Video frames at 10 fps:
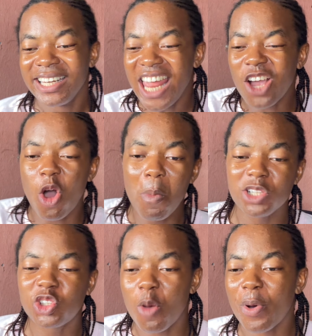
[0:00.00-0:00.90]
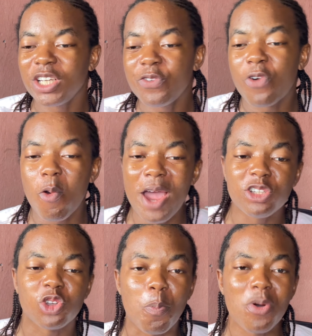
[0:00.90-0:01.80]
They come out your body from where you
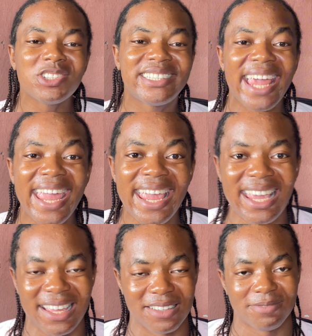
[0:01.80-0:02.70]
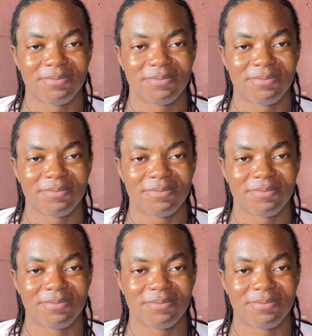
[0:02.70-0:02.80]
supposed dey.